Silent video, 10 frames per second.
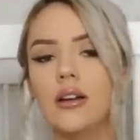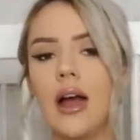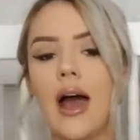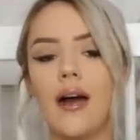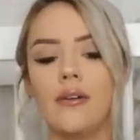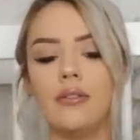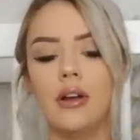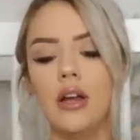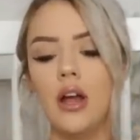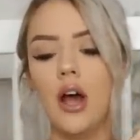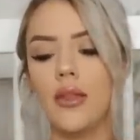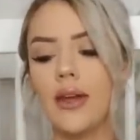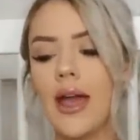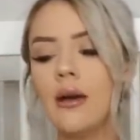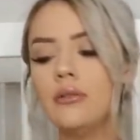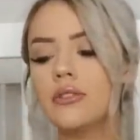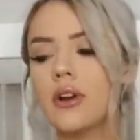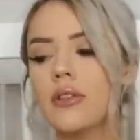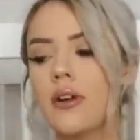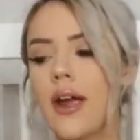have on the couch,
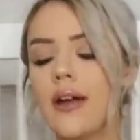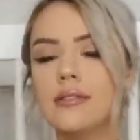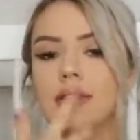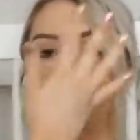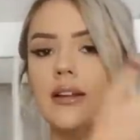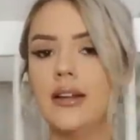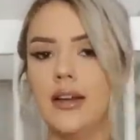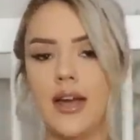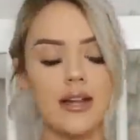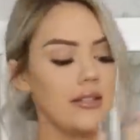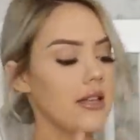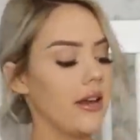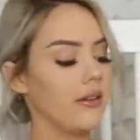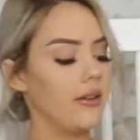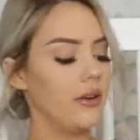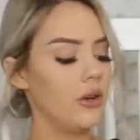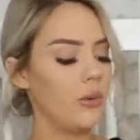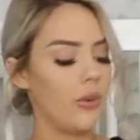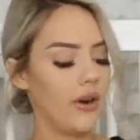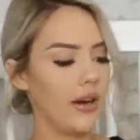on the ground, and set your little
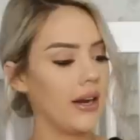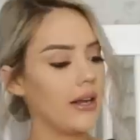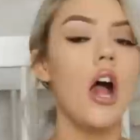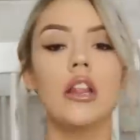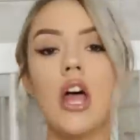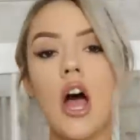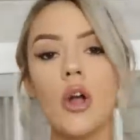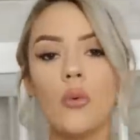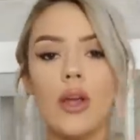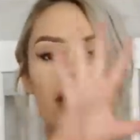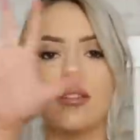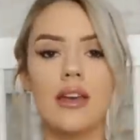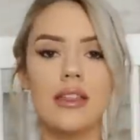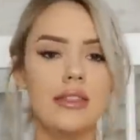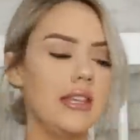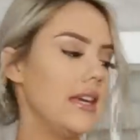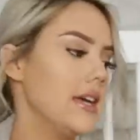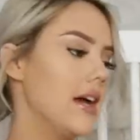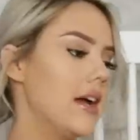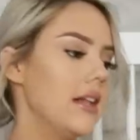newborn in it. Along with
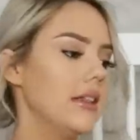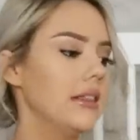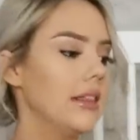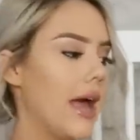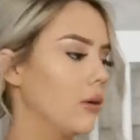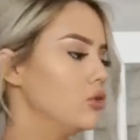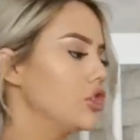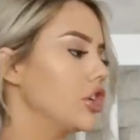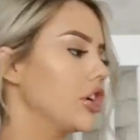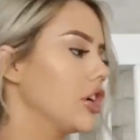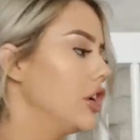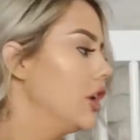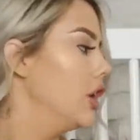the lounger